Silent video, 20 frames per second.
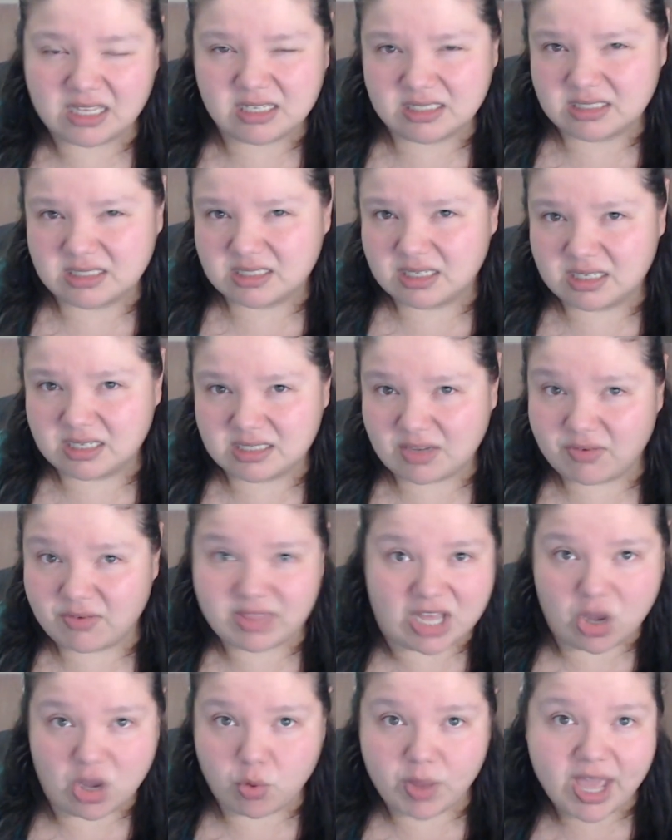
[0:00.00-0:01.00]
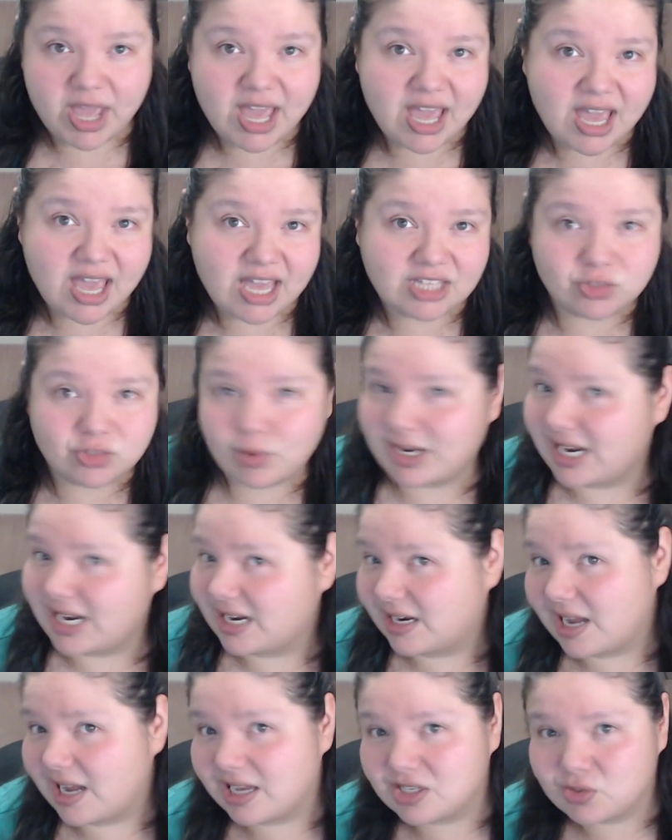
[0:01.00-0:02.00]
is everything okay? Do I need
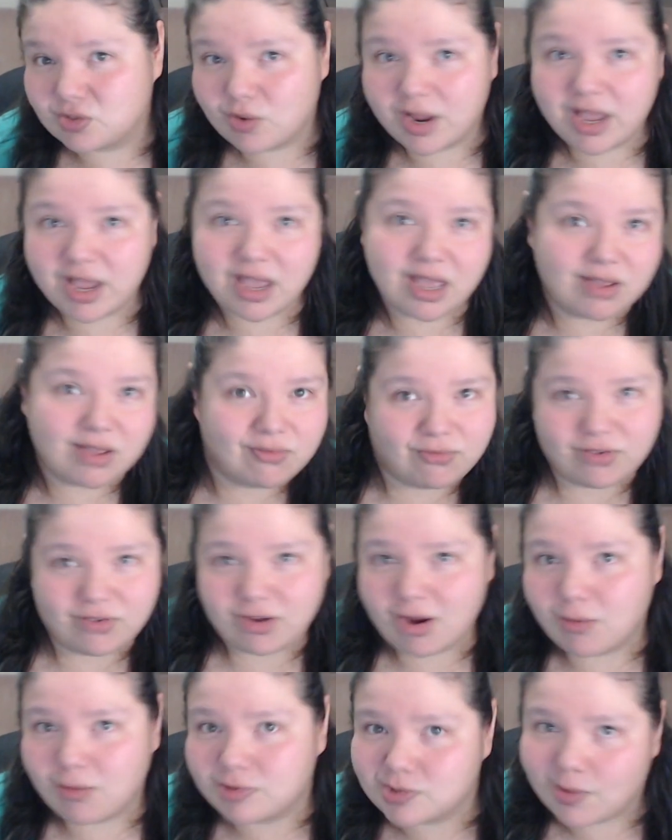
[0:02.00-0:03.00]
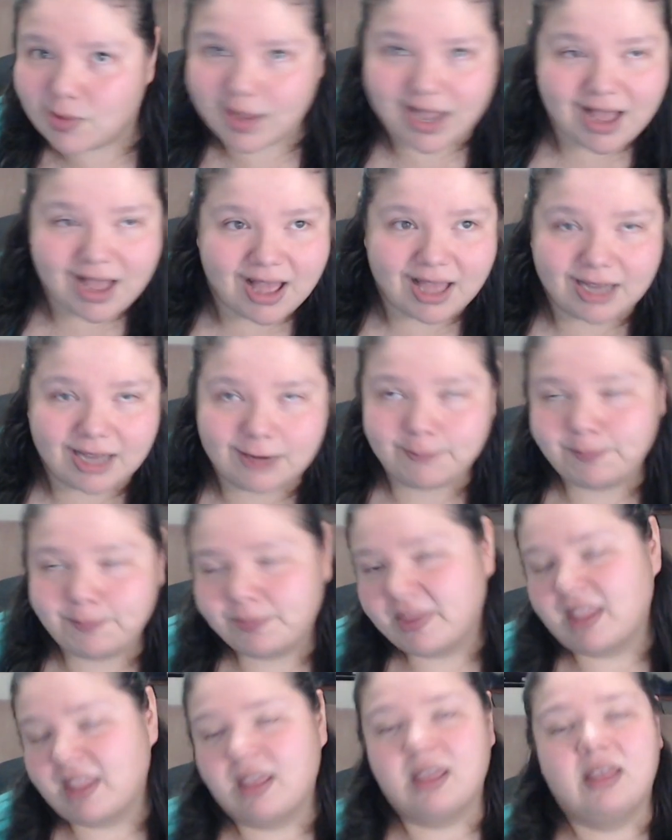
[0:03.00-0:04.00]
an x-ray? Figure out what's going on.
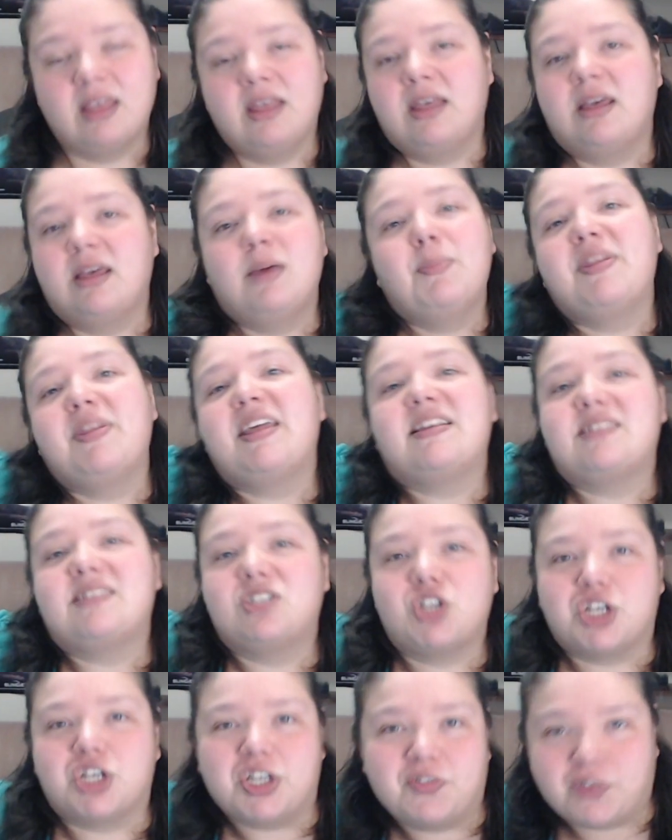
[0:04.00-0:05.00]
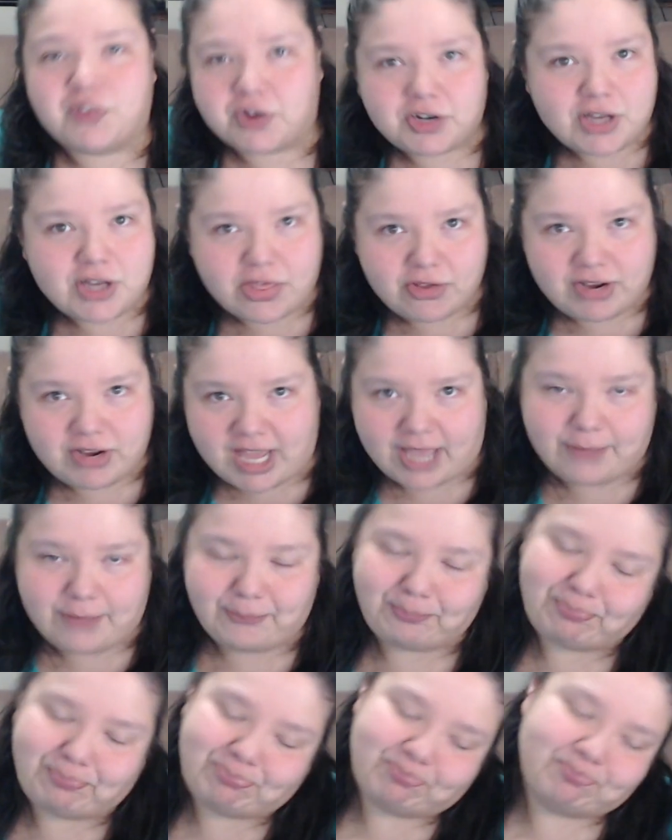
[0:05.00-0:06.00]
But that's a journey for another day.
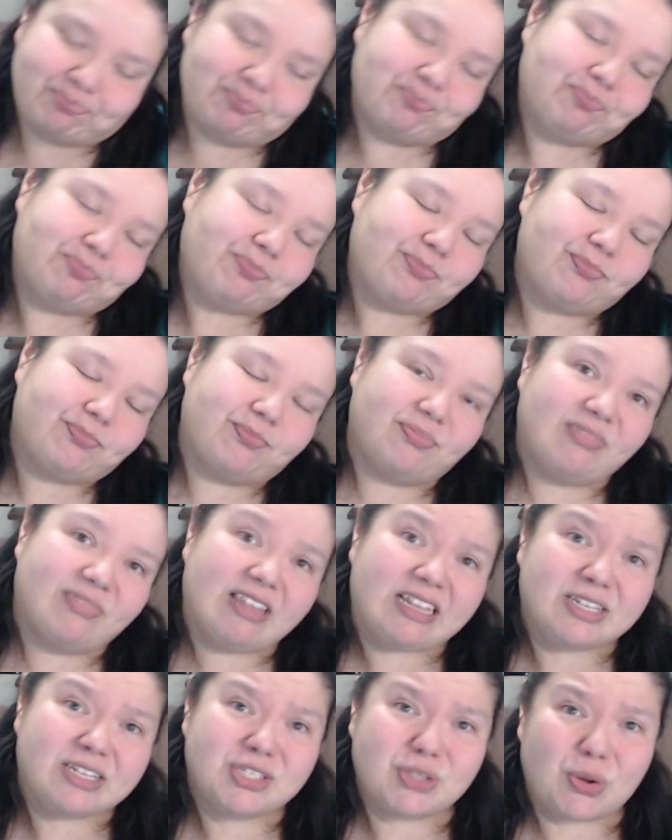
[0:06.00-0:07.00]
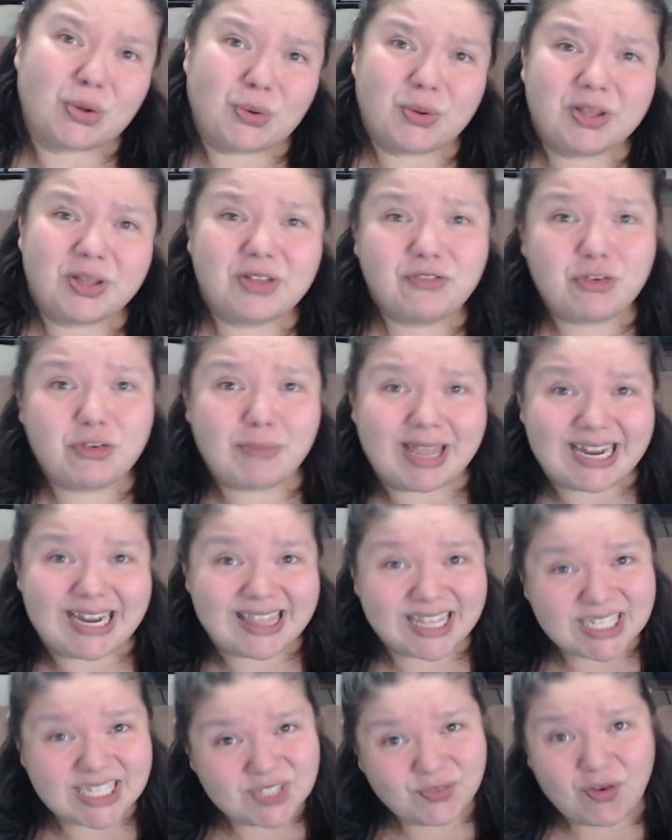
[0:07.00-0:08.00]
So if you made it
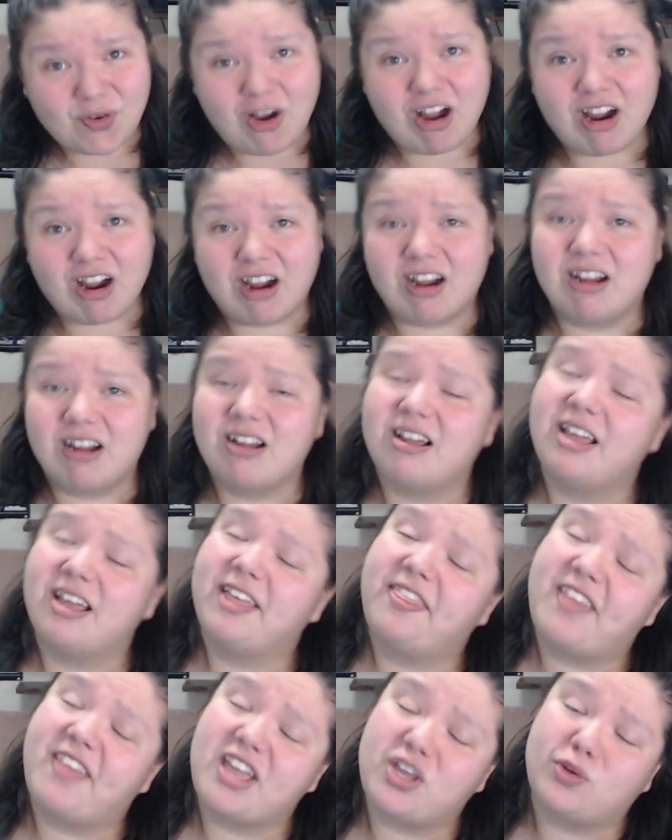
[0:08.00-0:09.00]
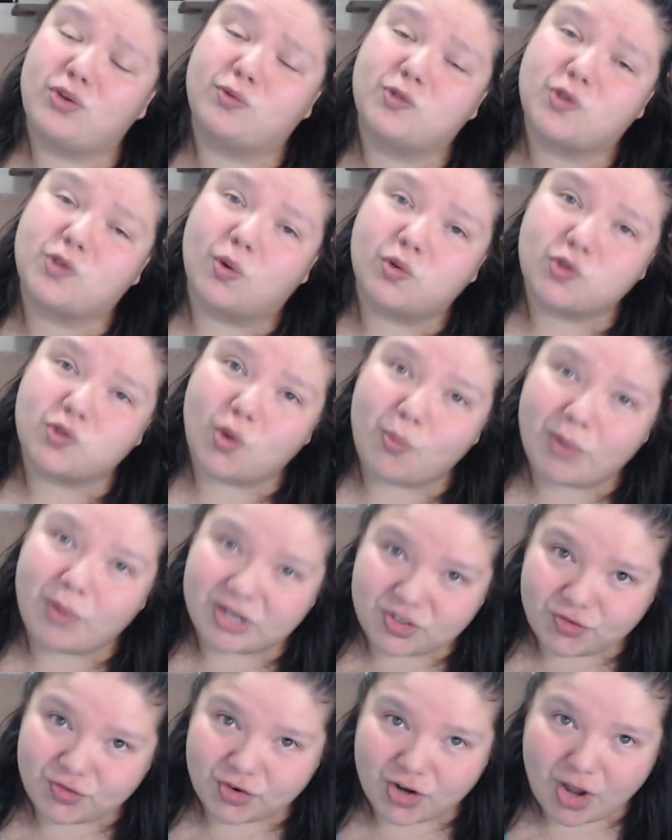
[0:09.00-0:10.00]
this far, thank you so
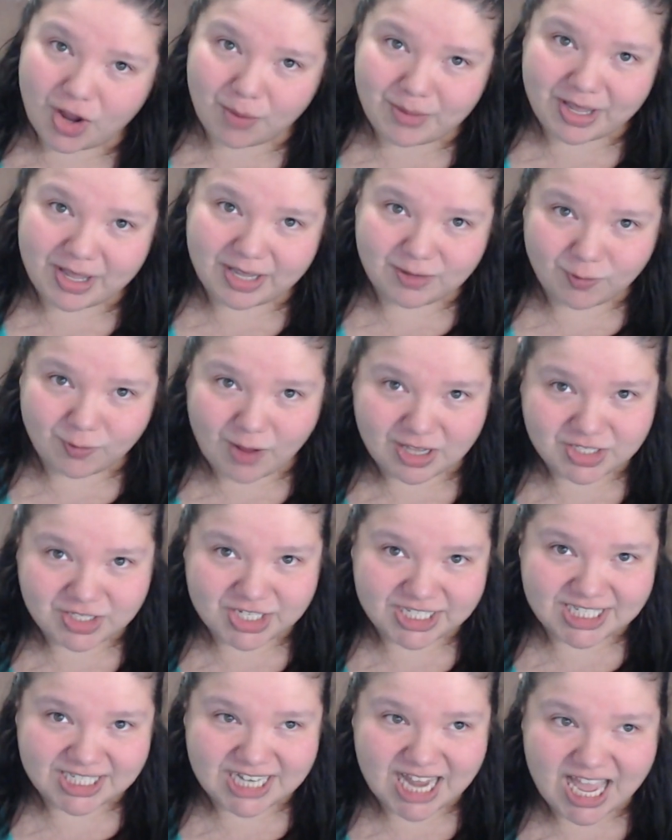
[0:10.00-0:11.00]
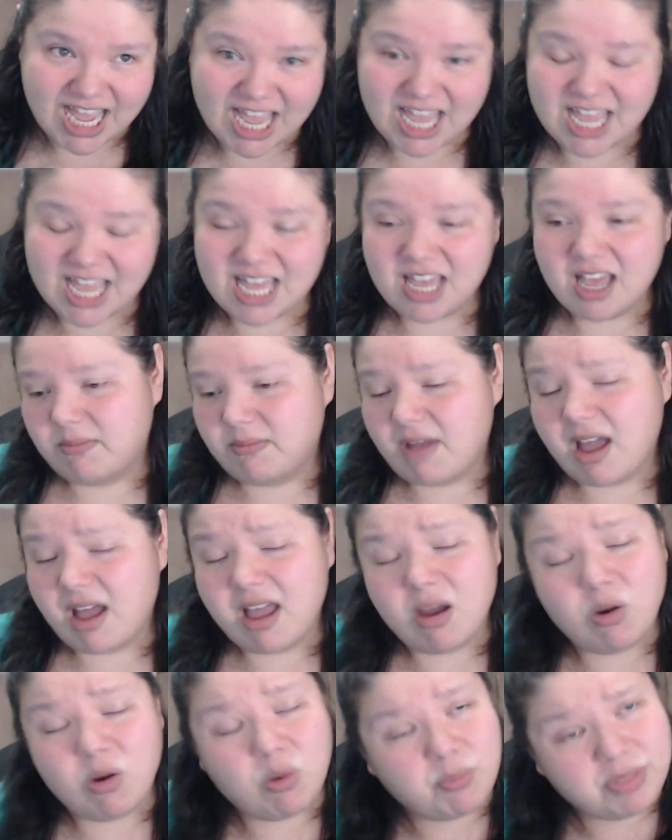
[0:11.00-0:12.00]
much for coming and watching today. I
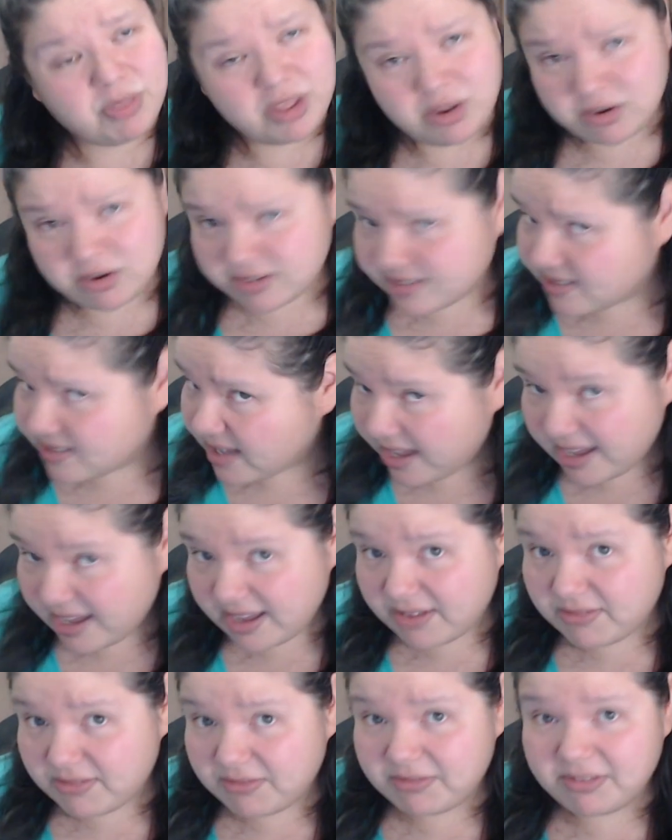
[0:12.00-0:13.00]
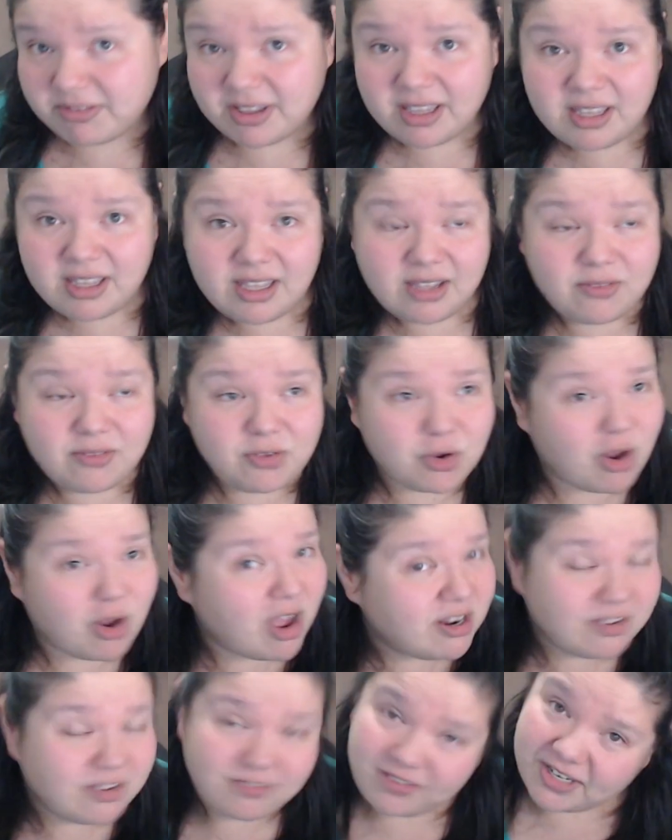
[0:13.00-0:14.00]
hope that you're safe. If you're
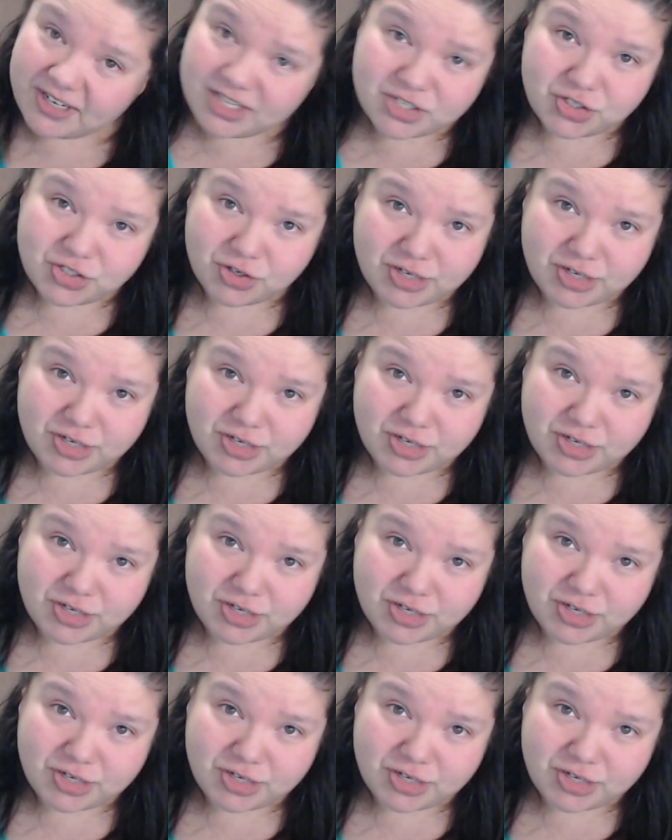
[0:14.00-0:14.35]
on a fitness journey